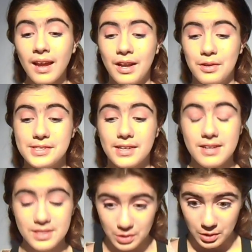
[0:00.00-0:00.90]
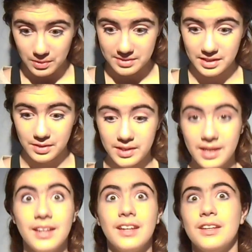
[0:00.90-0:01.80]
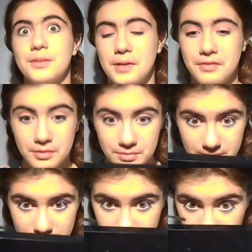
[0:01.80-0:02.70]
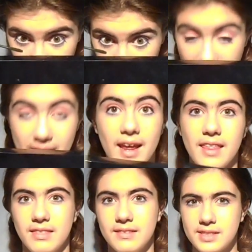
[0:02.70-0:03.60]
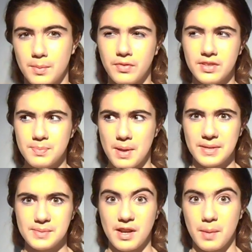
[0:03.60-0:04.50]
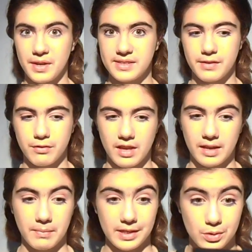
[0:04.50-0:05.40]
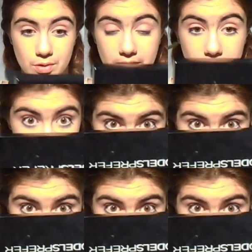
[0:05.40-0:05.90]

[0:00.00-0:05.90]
and I also can't talk whilst I do it, so I feel really bad, and some of this may be sped up except for like me talking.